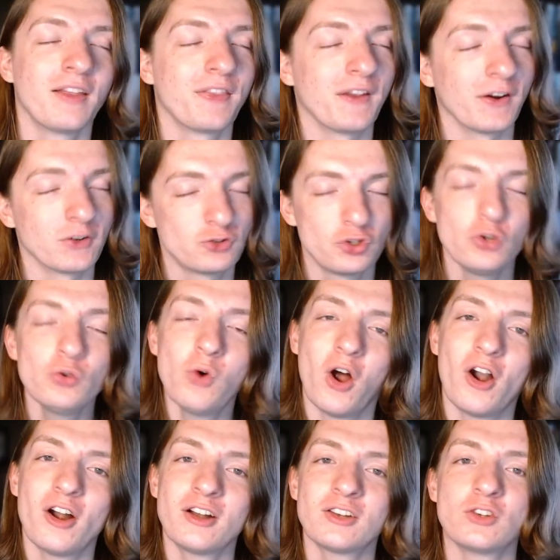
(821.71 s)
They're too
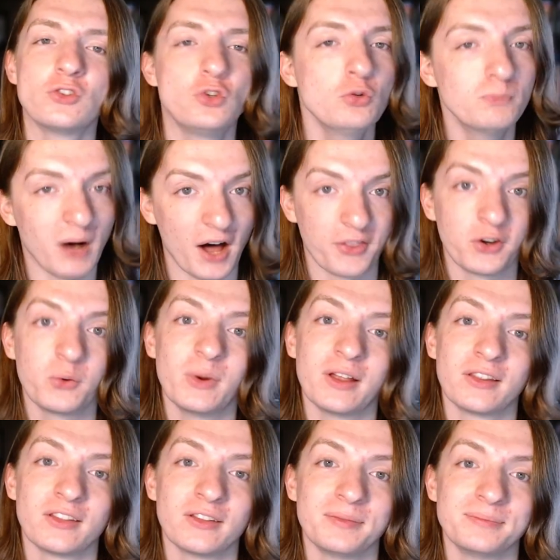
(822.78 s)
hard to bother
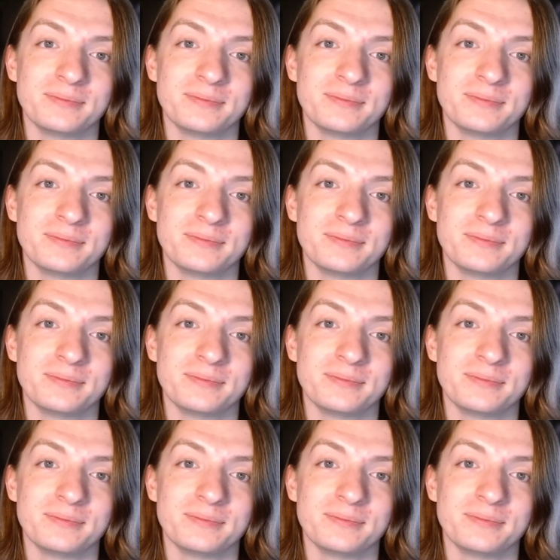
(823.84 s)
with.